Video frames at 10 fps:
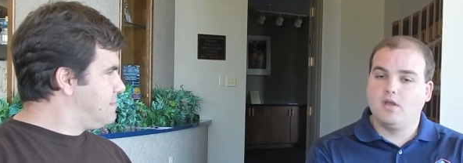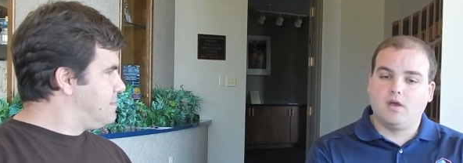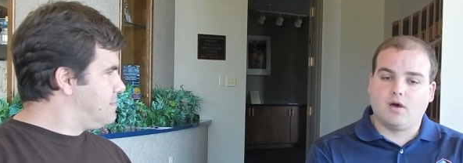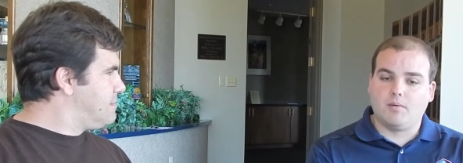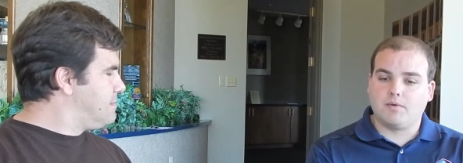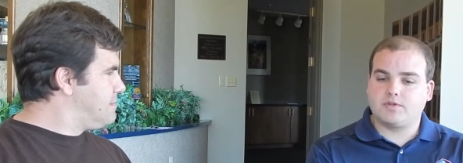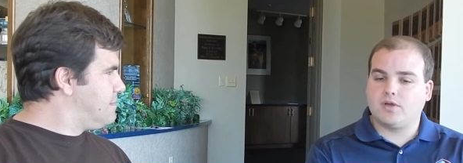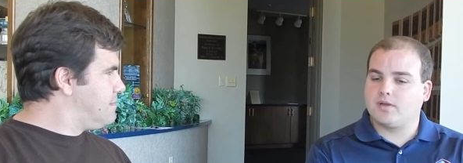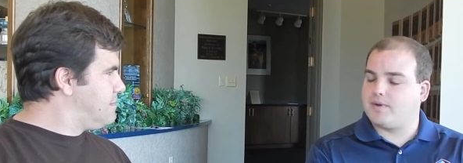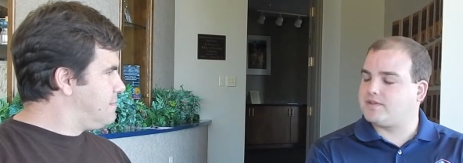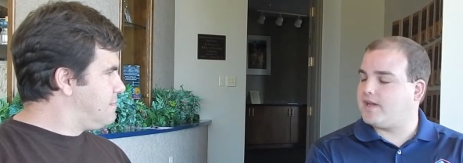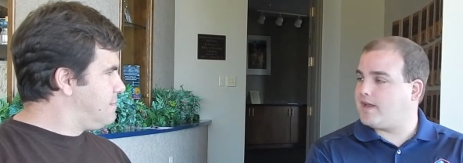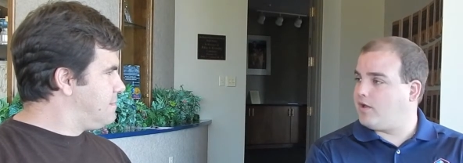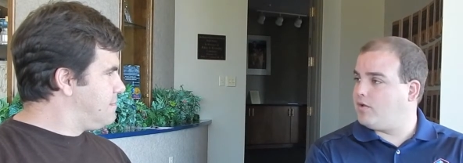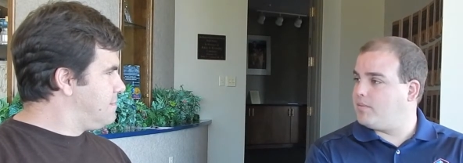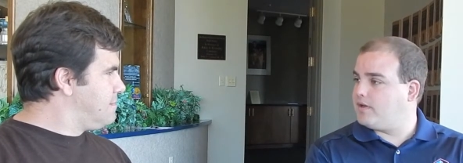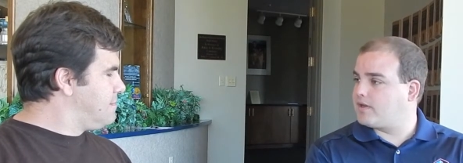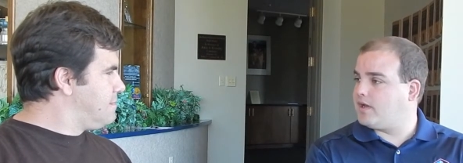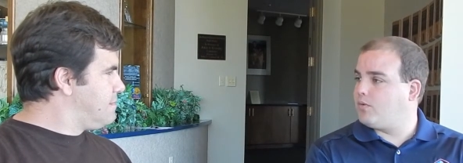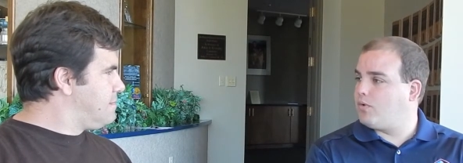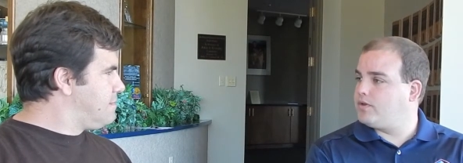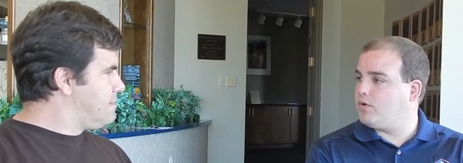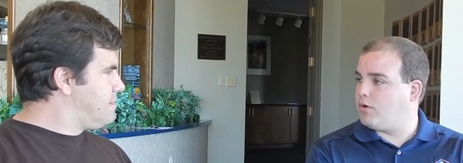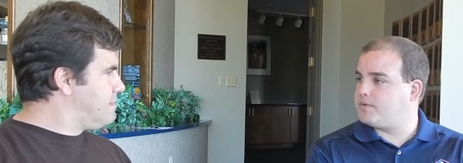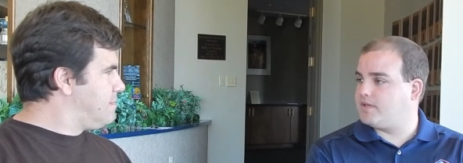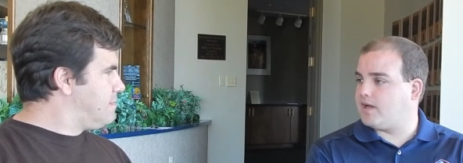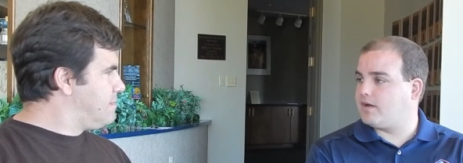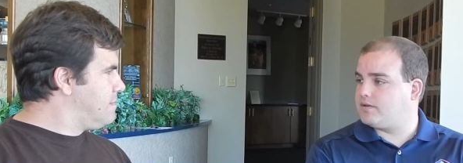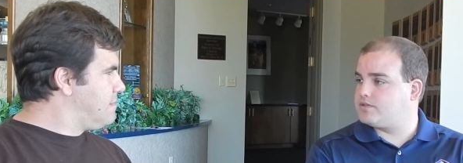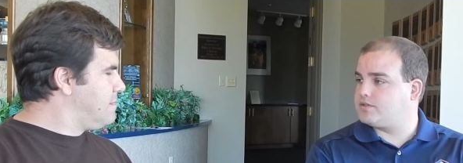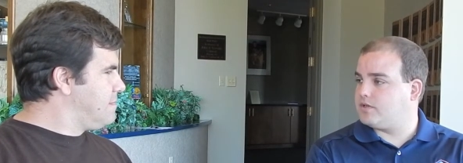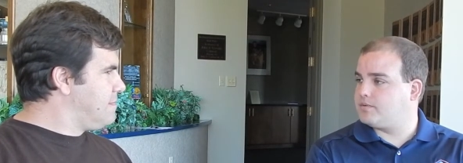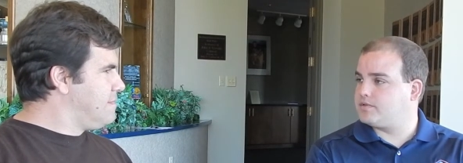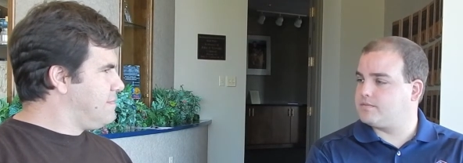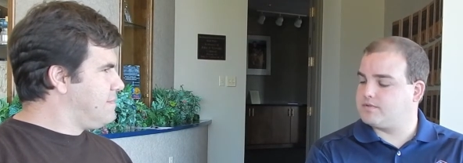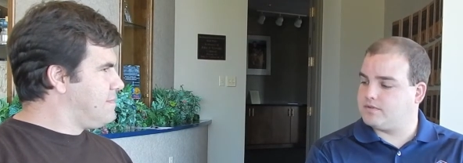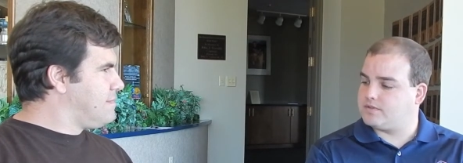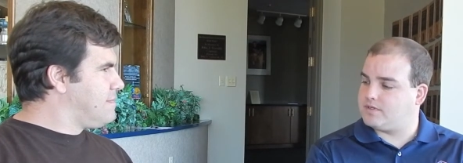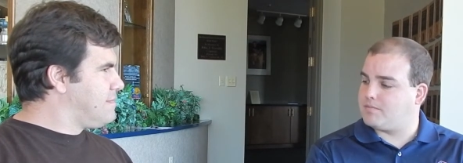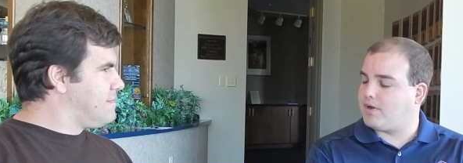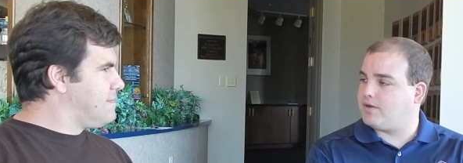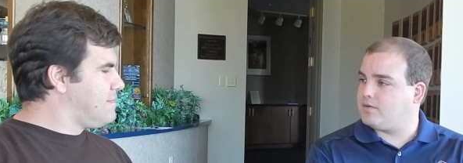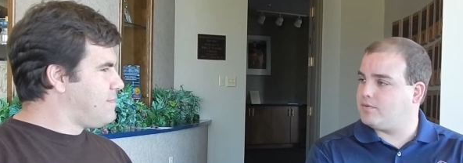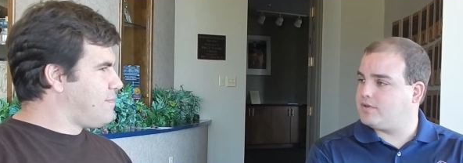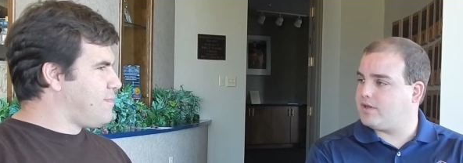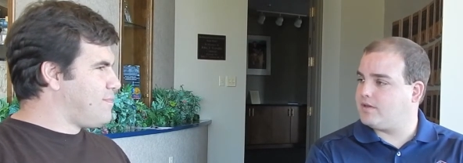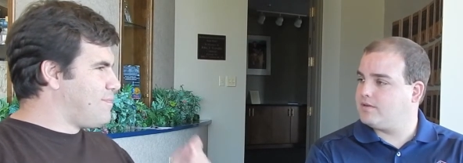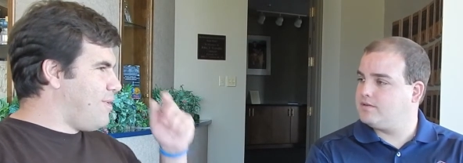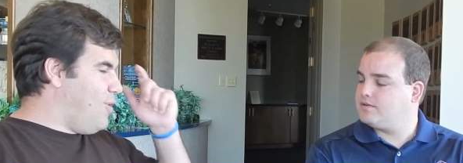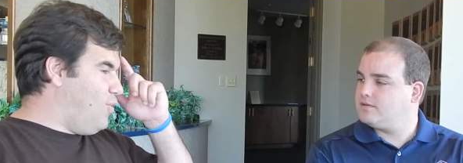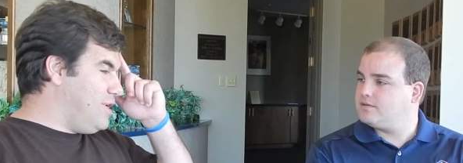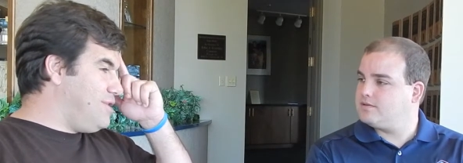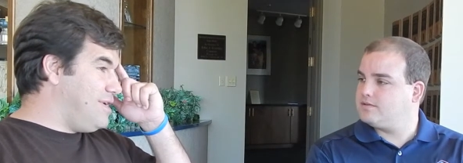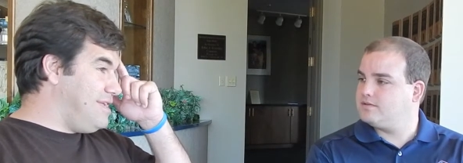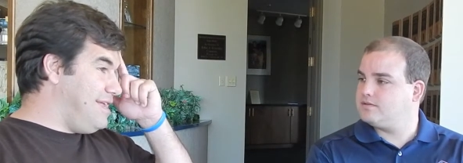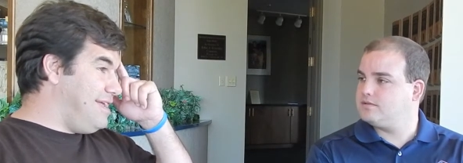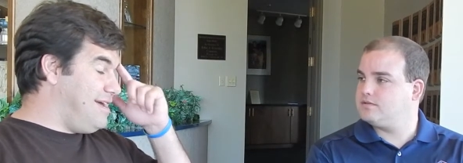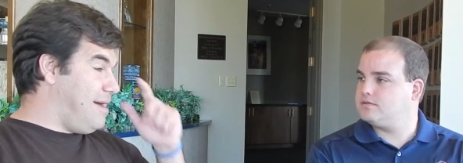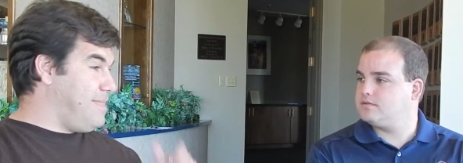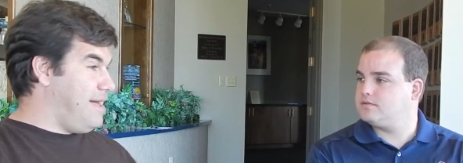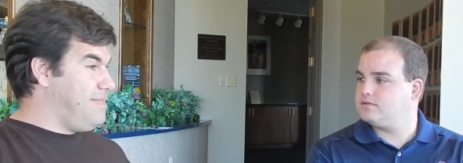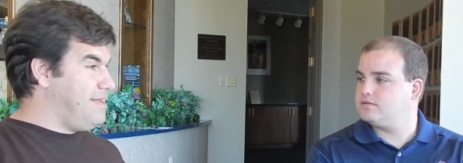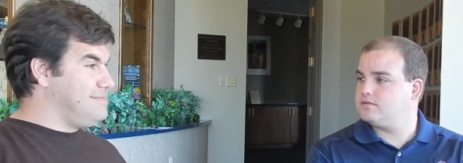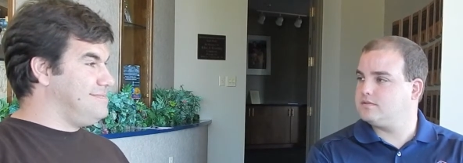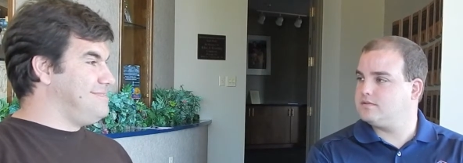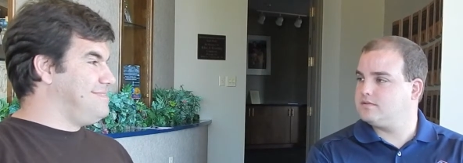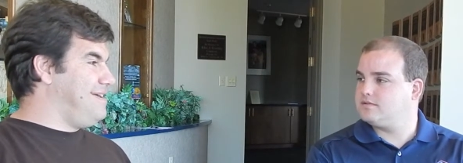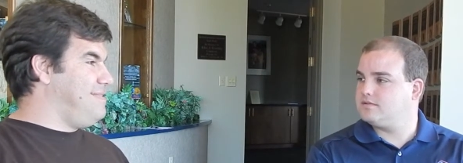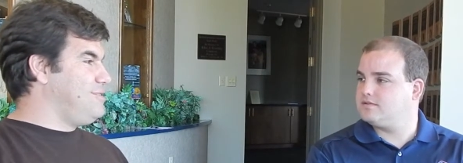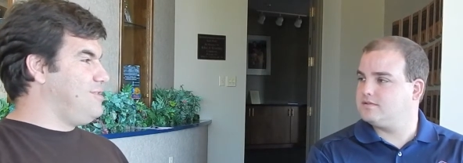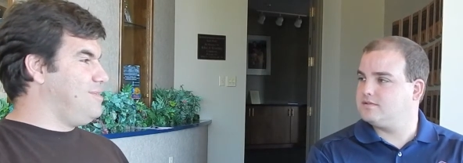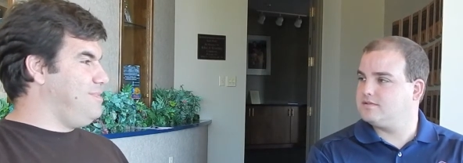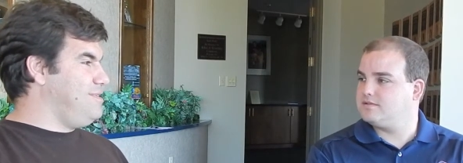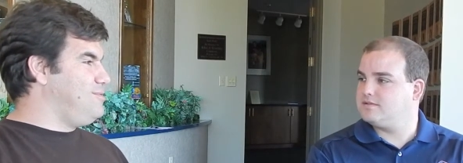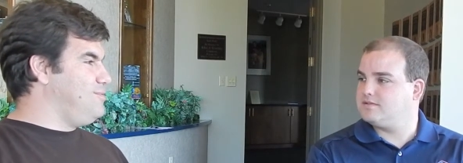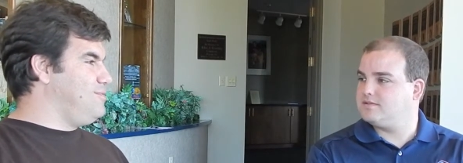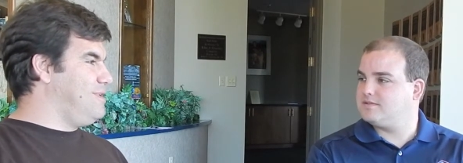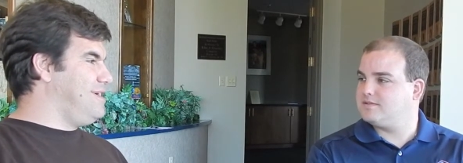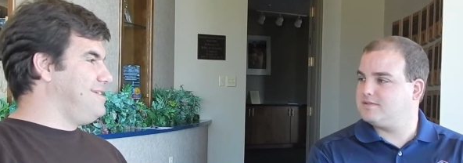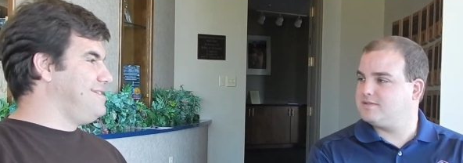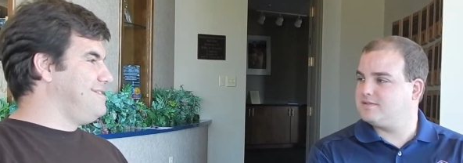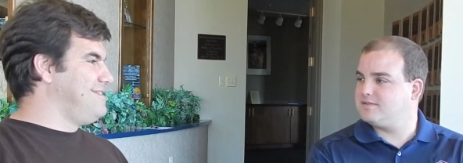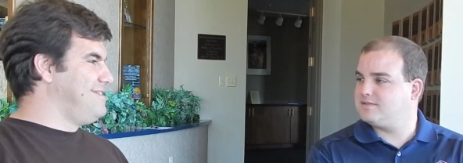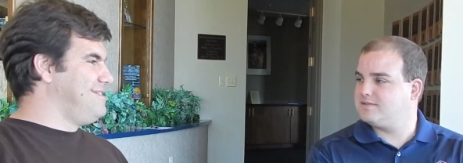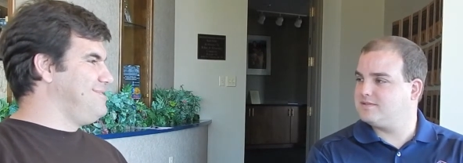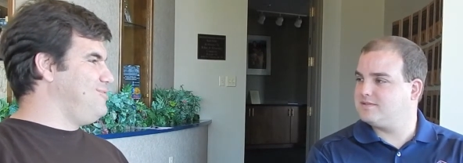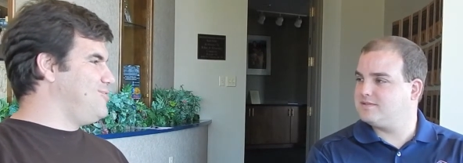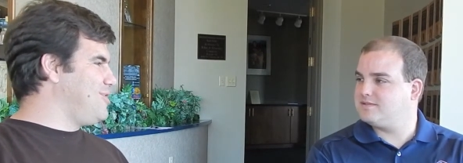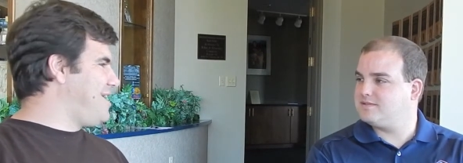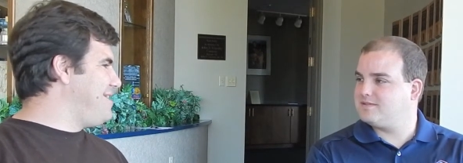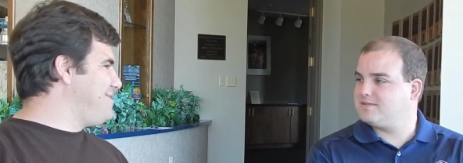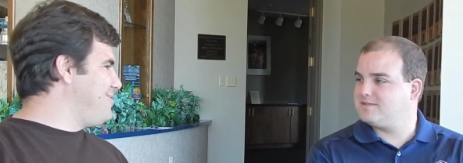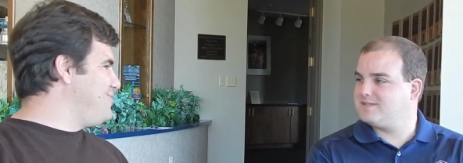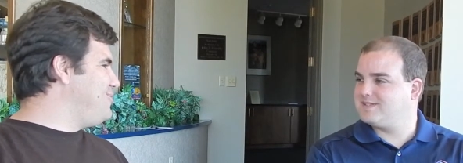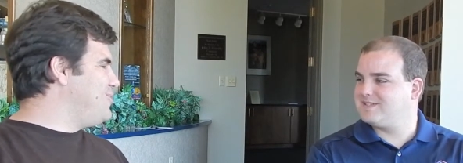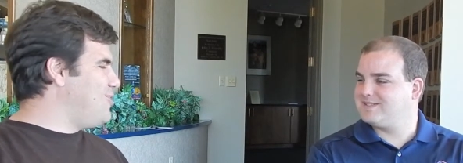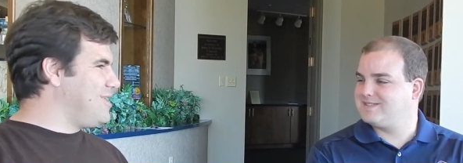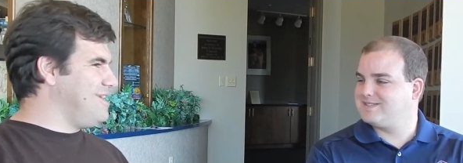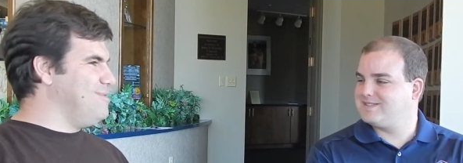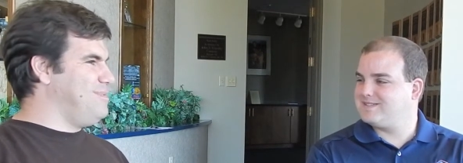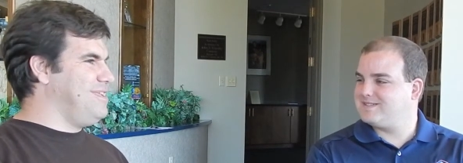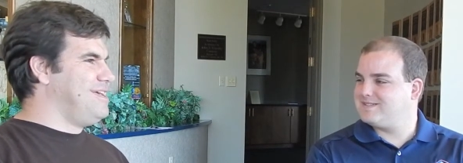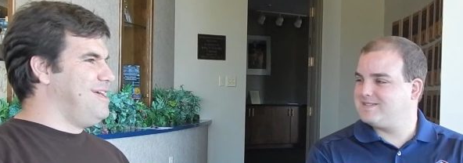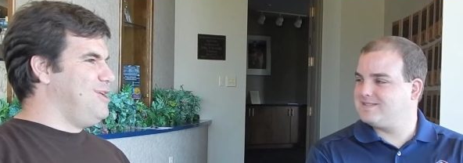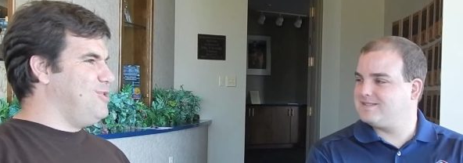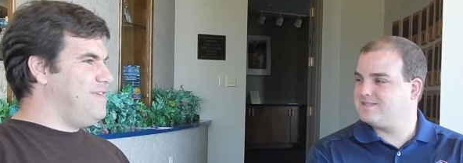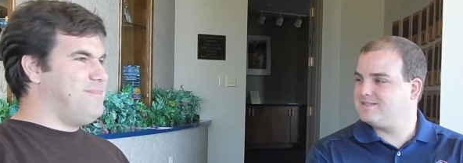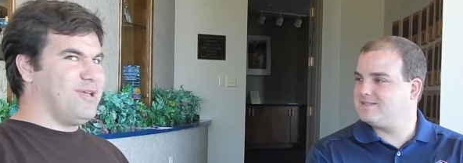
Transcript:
Speaker 1: Um, talk about that element and kind of what you hope to get out of this trip in terms of your team bonding with that.
Speaker 2: Well, you know, and, and I'm, I'm, not I'm not trying to be too uh, too sarcastic or too joking here, but you know they've been